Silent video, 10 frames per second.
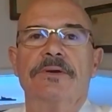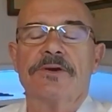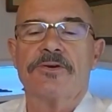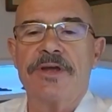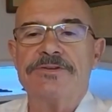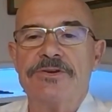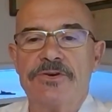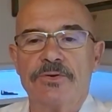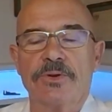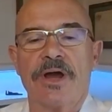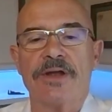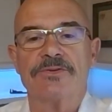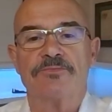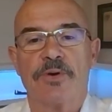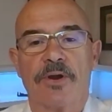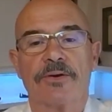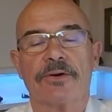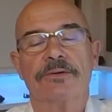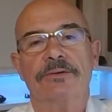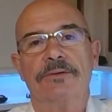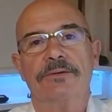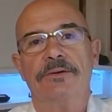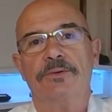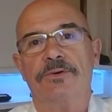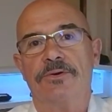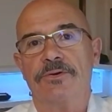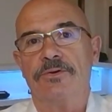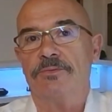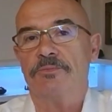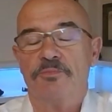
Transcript: creating new lines of product, you would do